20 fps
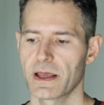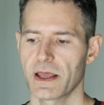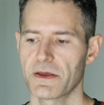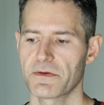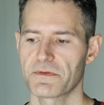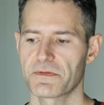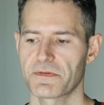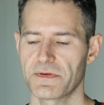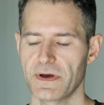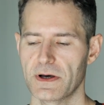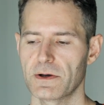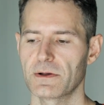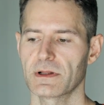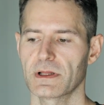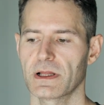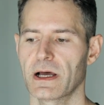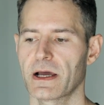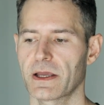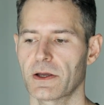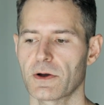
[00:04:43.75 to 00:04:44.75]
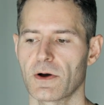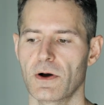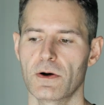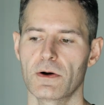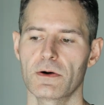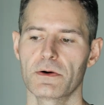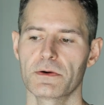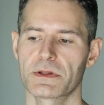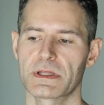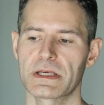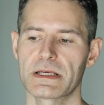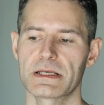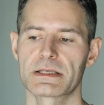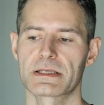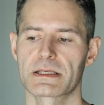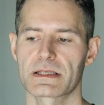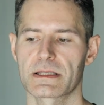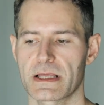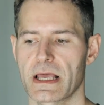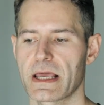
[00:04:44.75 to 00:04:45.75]
it felt like all
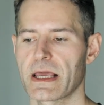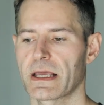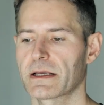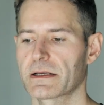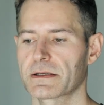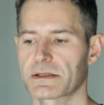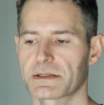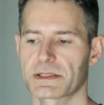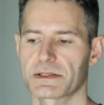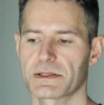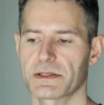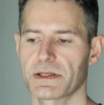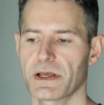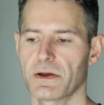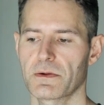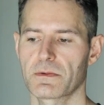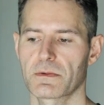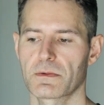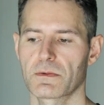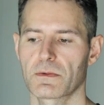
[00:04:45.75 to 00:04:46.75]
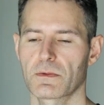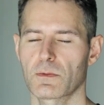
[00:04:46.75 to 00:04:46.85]
these things that